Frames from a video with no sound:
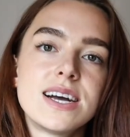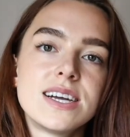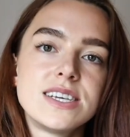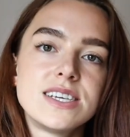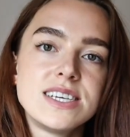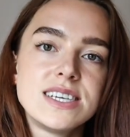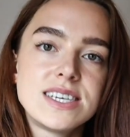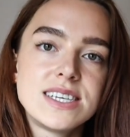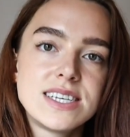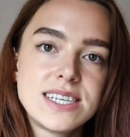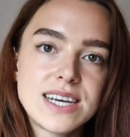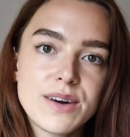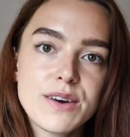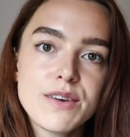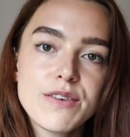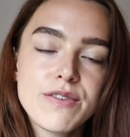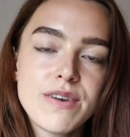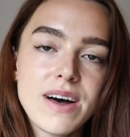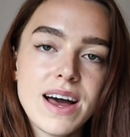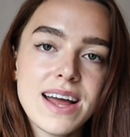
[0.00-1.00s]
She's
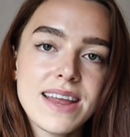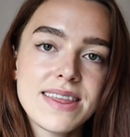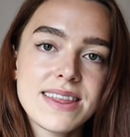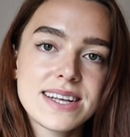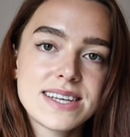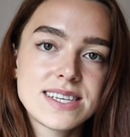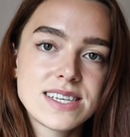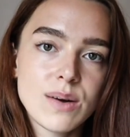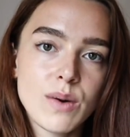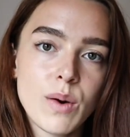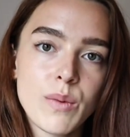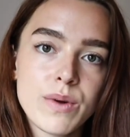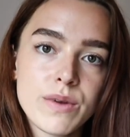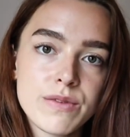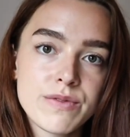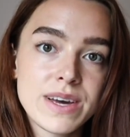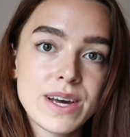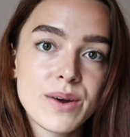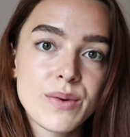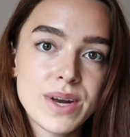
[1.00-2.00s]
terrified that someone will
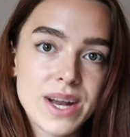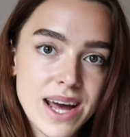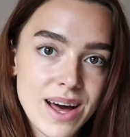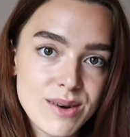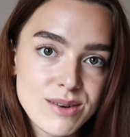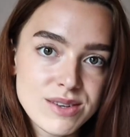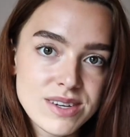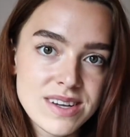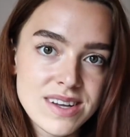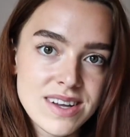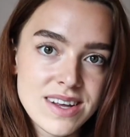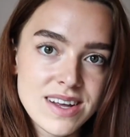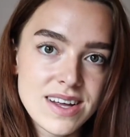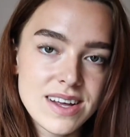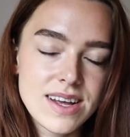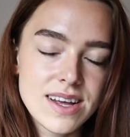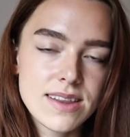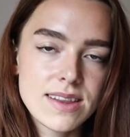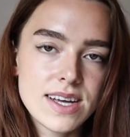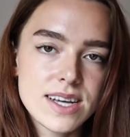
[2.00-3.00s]
figure it out,
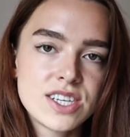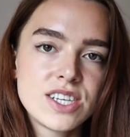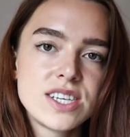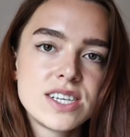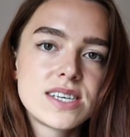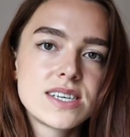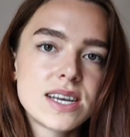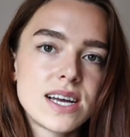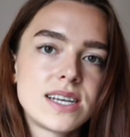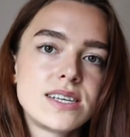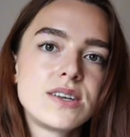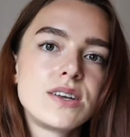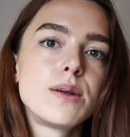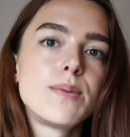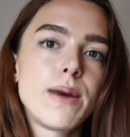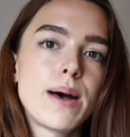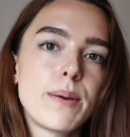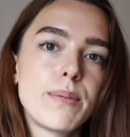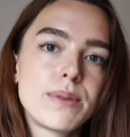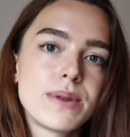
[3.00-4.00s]
and that she's sent to the
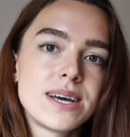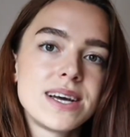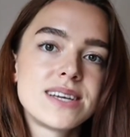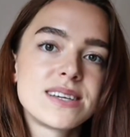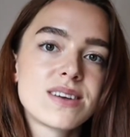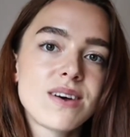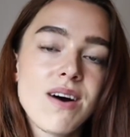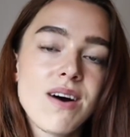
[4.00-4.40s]
bad place